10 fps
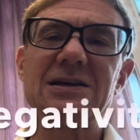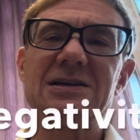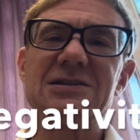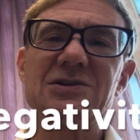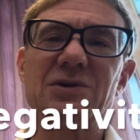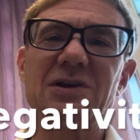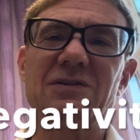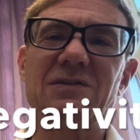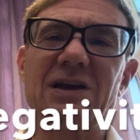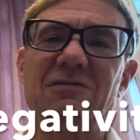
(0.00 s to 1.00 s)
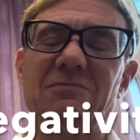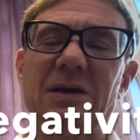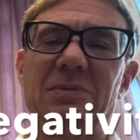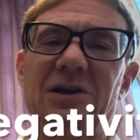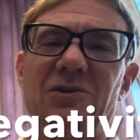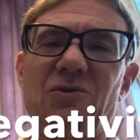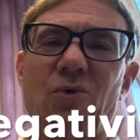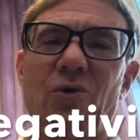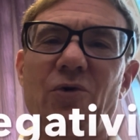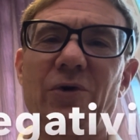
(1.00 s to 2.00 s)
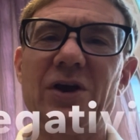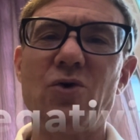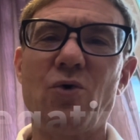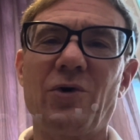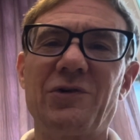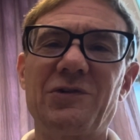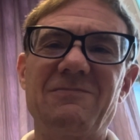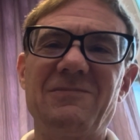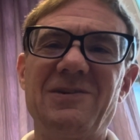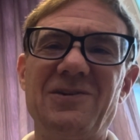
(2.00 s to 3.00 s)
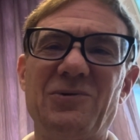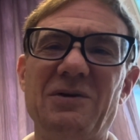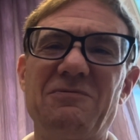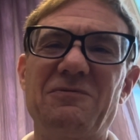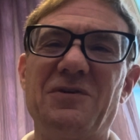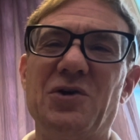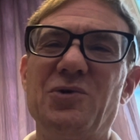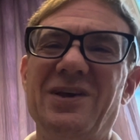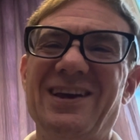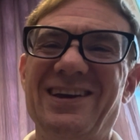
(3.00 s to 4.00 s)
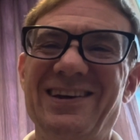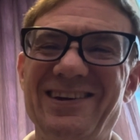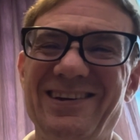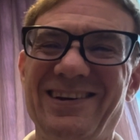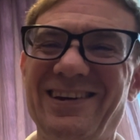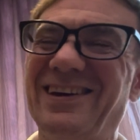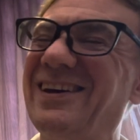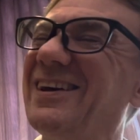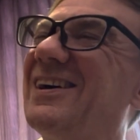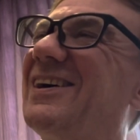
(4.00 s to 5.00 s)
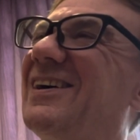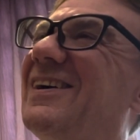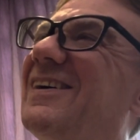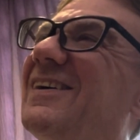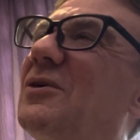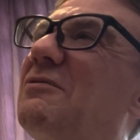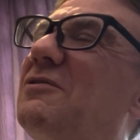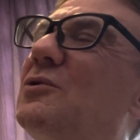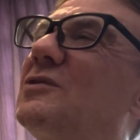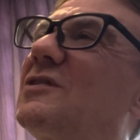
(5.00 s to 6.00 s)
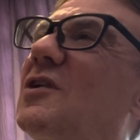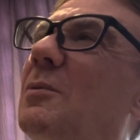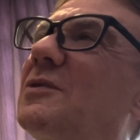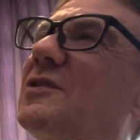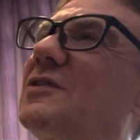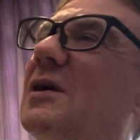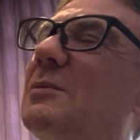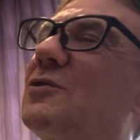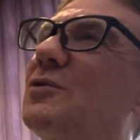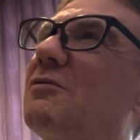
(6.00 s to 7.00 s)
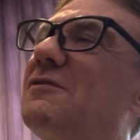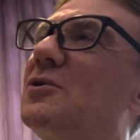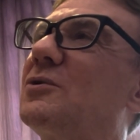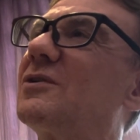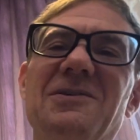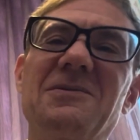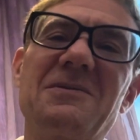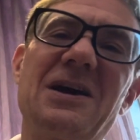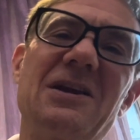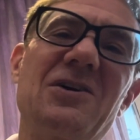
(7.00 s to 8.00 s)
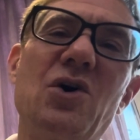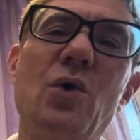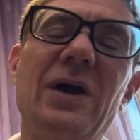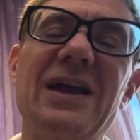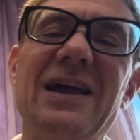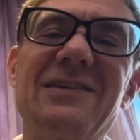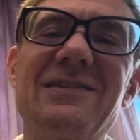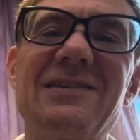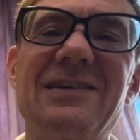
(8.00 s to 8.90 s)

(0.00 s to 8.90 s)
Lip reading: So you can think of maybe an ornery horse. Refuting. Refuse is almost the same as refute. You kind of go against.